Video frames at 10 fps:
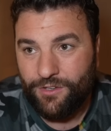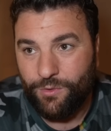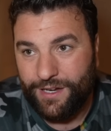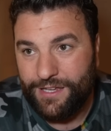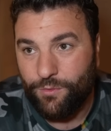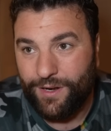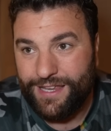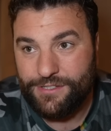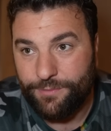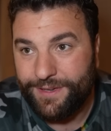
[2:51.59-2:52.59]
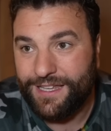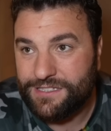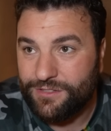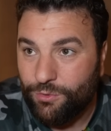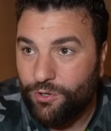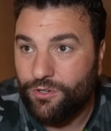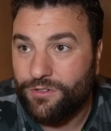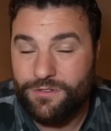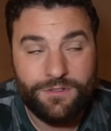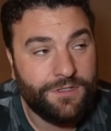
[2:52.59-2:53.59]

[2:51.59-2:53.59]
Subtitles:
When he's up against the wall,